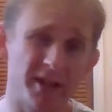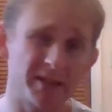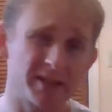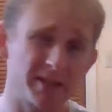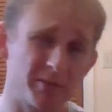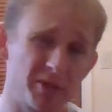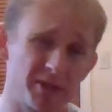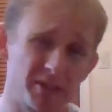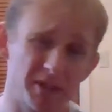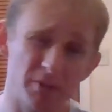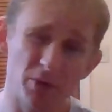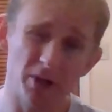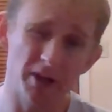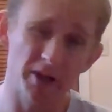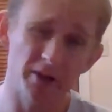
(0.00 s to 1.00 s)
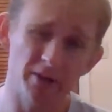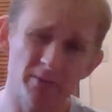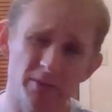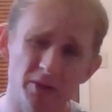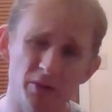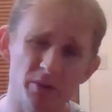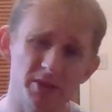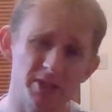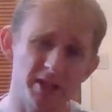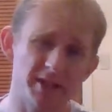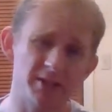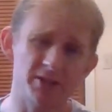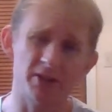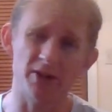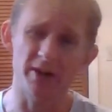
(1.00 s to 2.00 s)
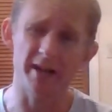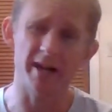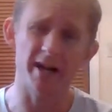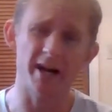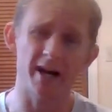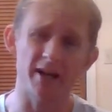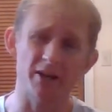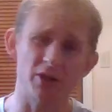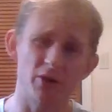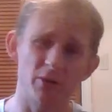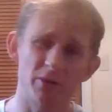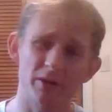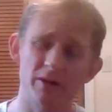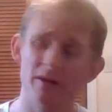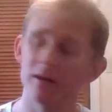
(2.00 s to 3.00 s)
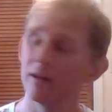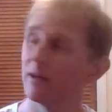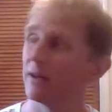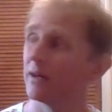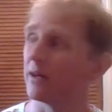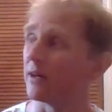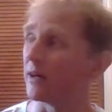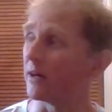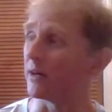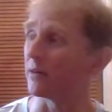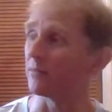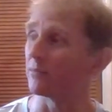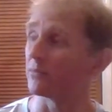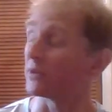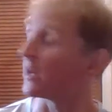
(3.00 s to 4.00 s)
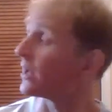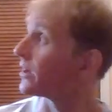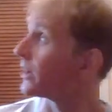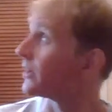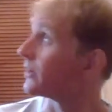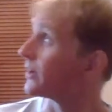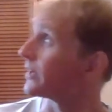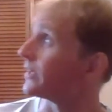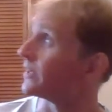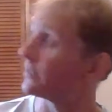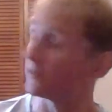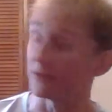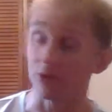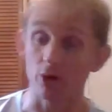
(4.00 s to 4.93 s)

get to be summer here in Louisiana. It's starting to get hot and humid. Today I got lucky. It was